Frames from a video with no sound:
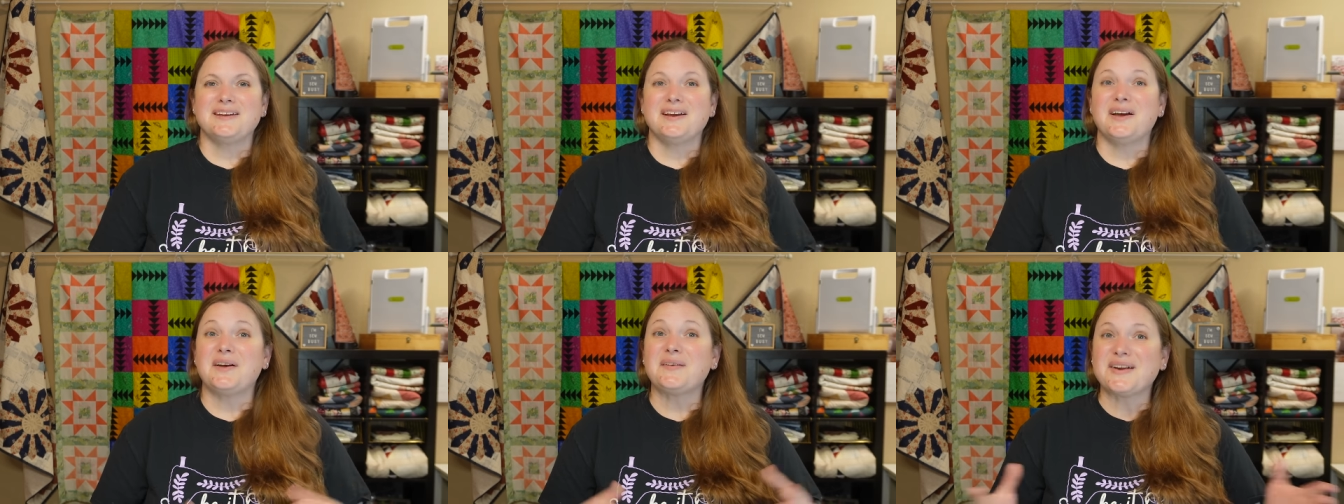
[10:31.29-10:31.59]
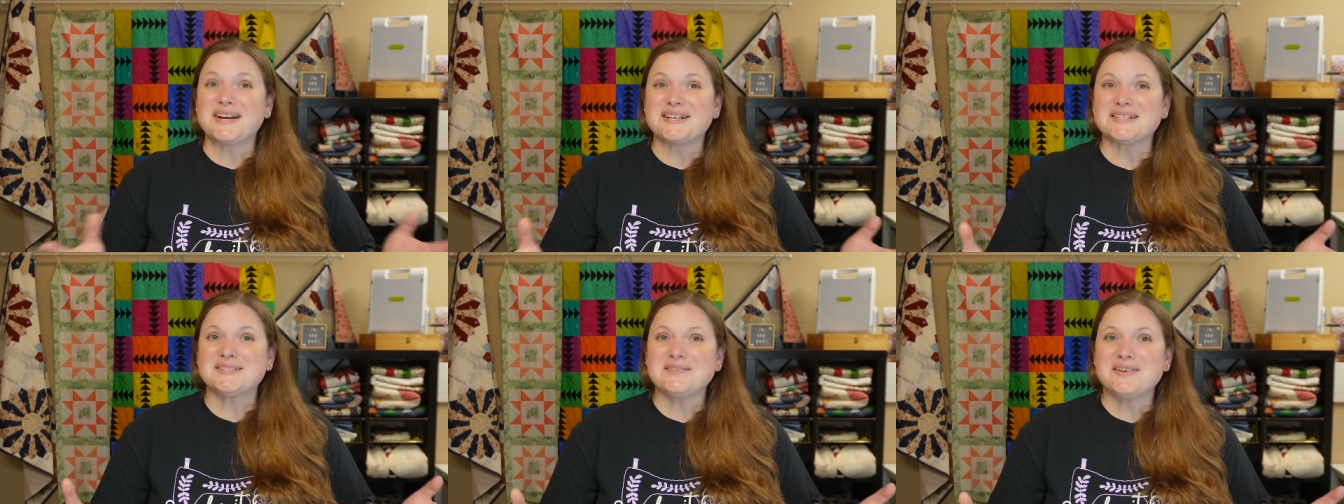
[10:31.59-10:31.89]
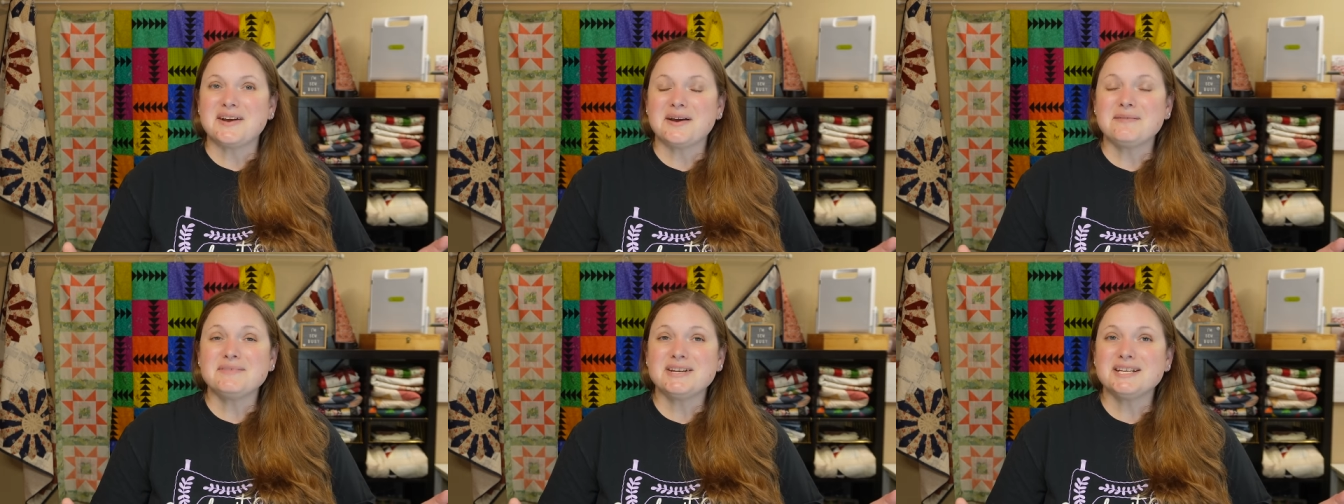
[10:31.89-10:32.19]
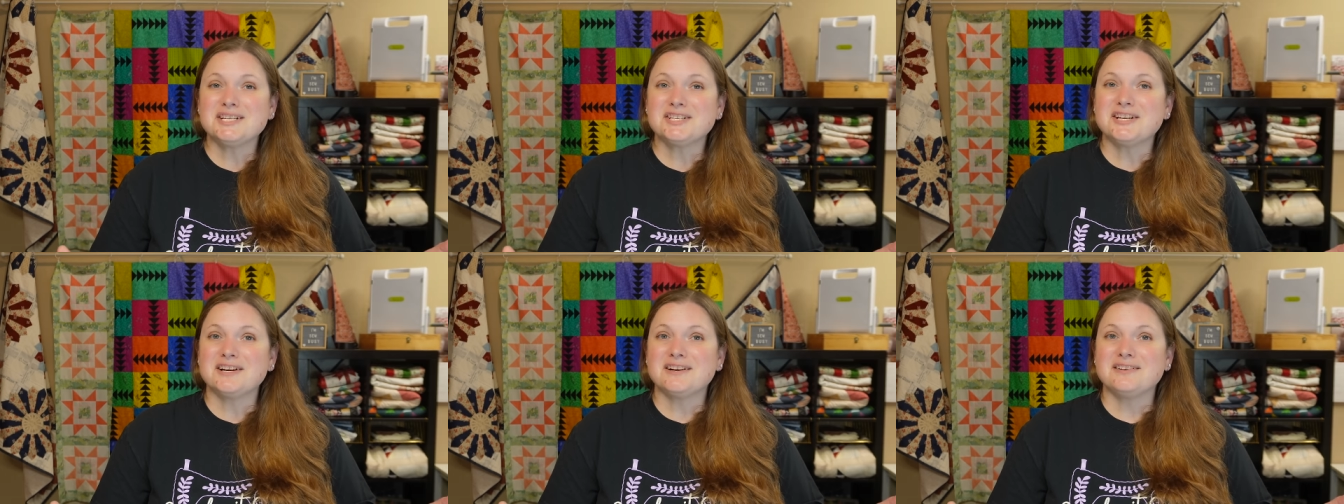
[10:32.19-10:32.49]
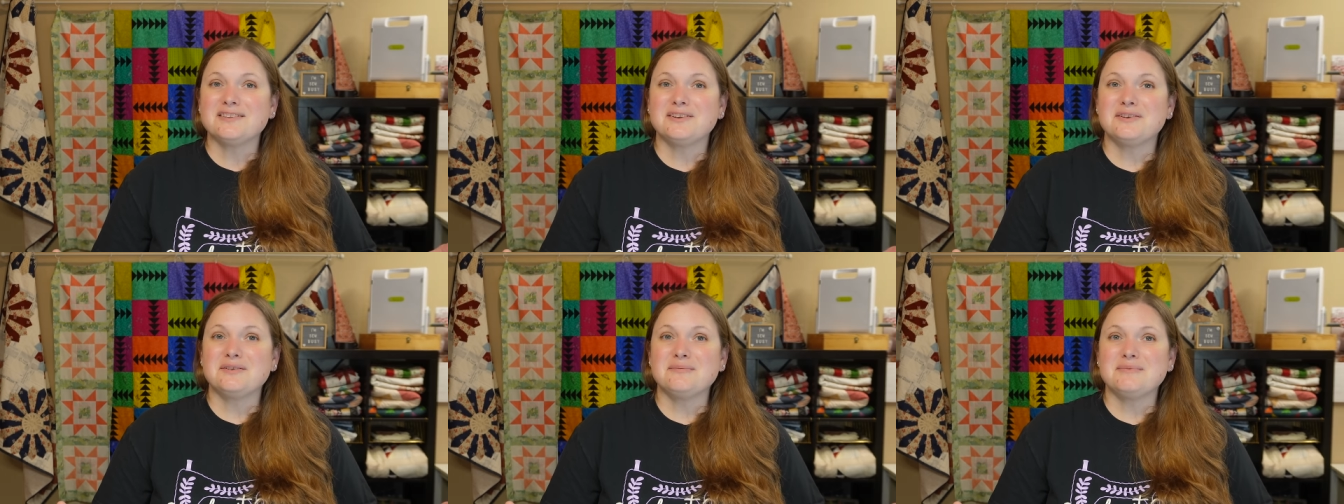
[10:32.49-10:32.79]
All right, so now I'm gonna
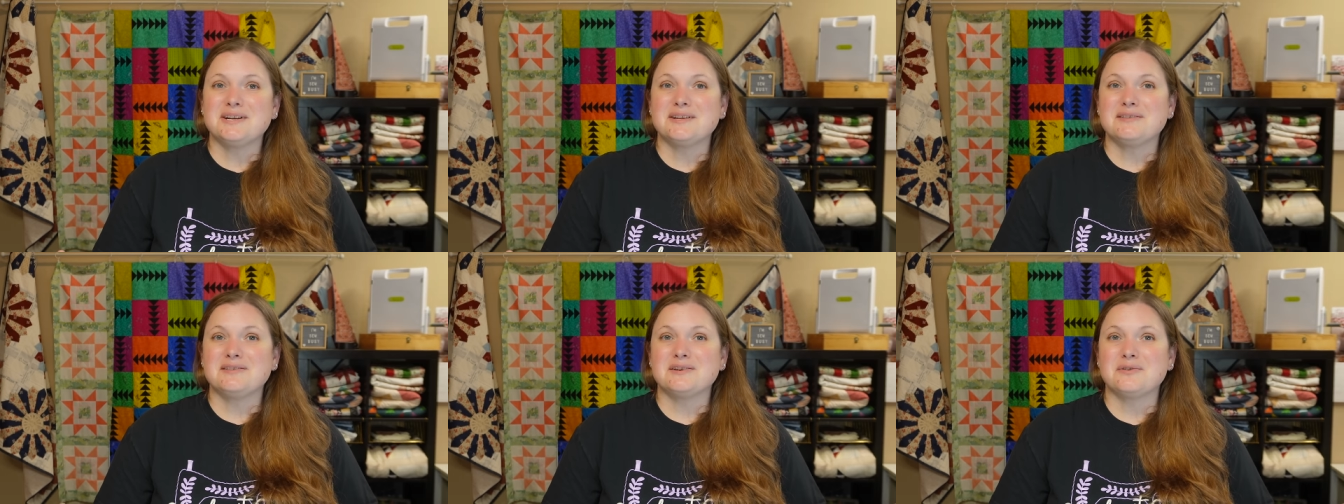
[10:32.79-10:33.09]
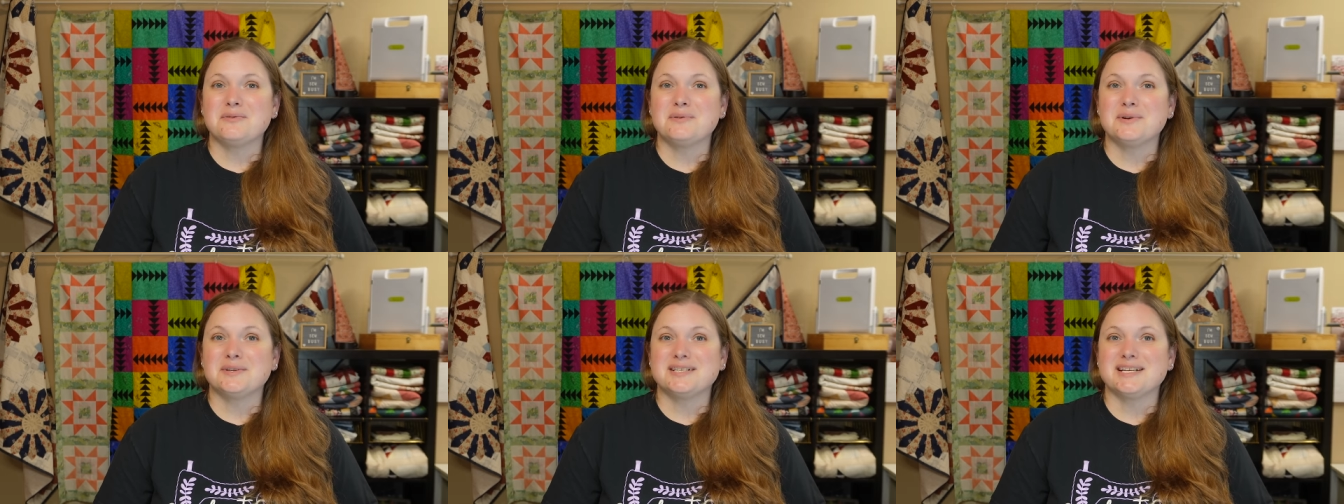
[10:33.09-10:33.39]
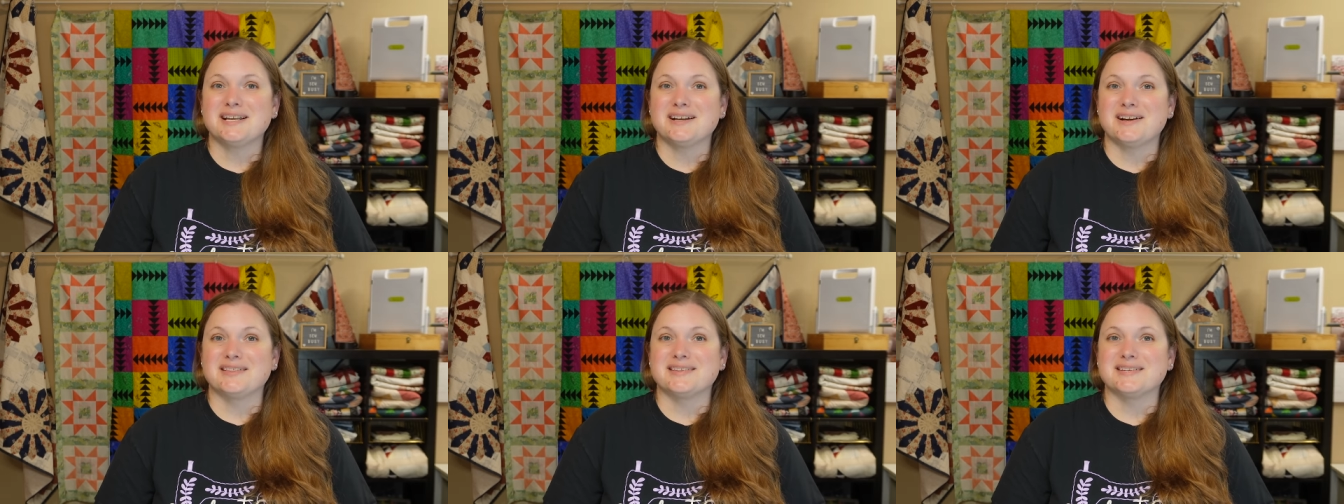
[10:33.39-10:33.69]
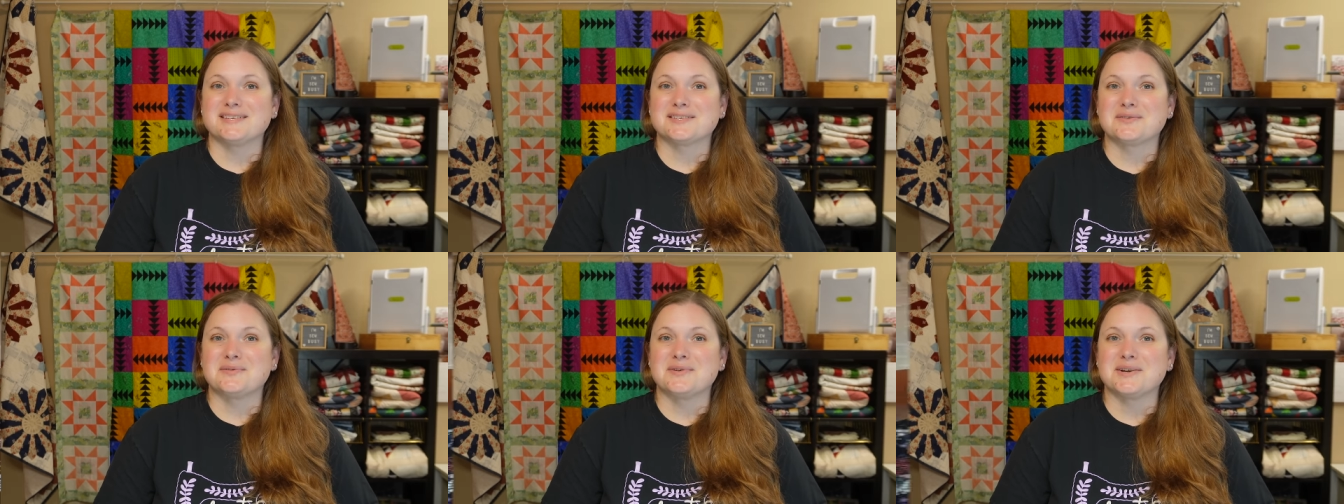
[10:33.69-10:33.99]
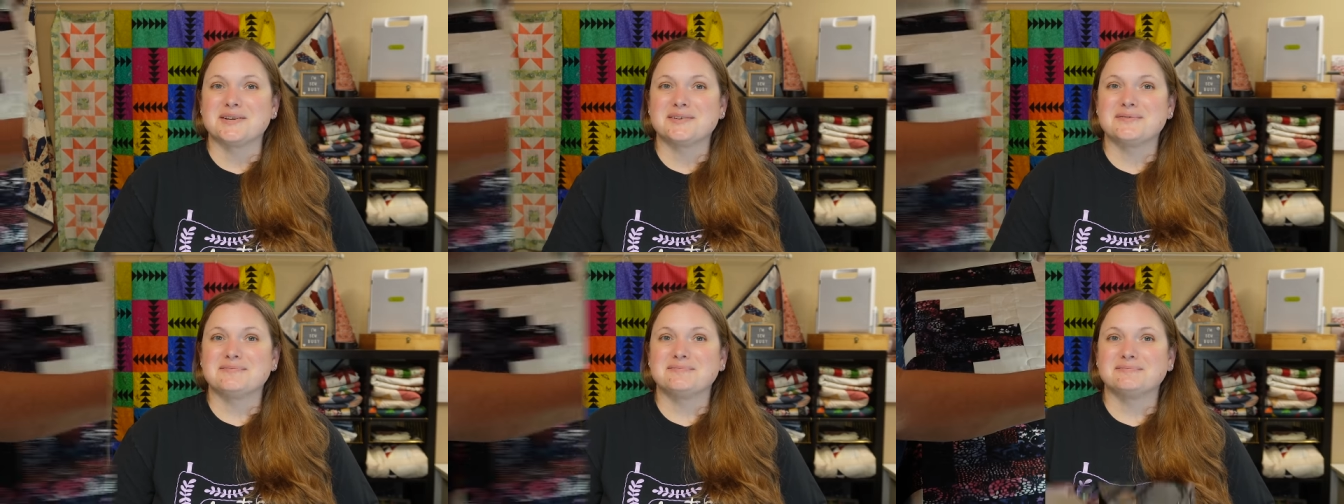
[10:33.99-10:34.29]
share a little bit of the quilting on this
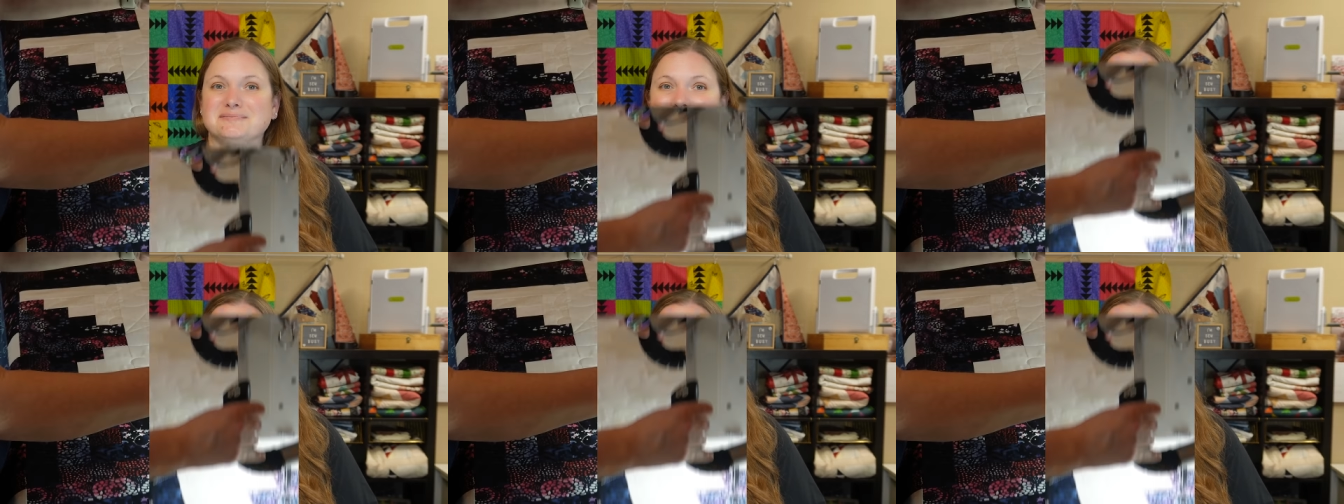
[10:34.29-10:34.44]
quilt.